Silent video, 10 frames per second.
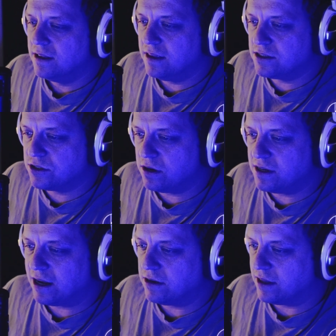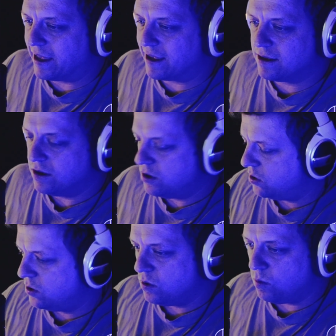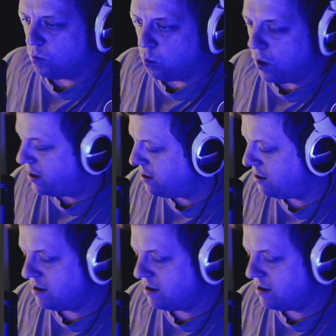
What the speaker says: Let's turn it down to like 1,